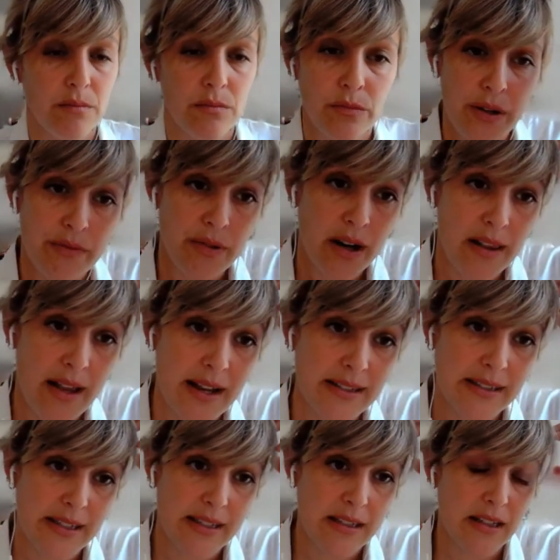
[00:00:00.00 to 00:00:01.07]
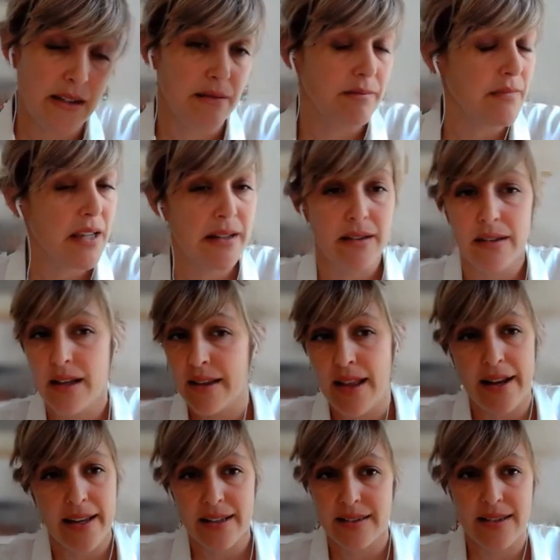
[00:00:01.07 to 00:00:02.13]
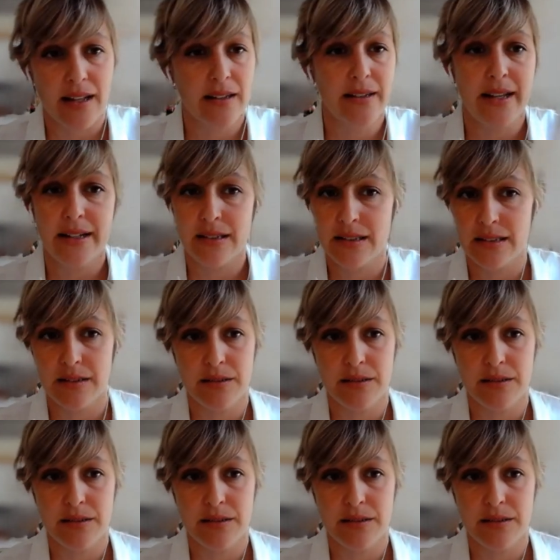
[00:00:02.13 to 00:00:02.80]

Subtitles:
We realized this, and I guess that dates